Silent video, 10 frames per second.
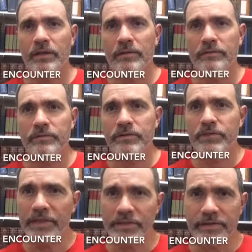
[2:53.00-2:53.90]
Uh,
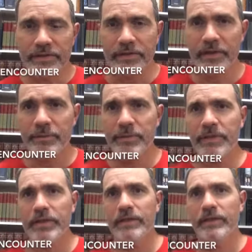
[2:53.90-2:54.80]
Jesus could come
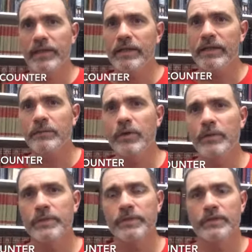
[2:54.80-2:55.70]
again at any
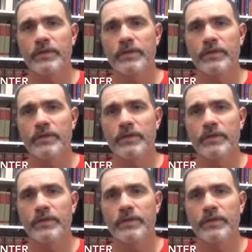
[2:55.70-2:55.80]
moment.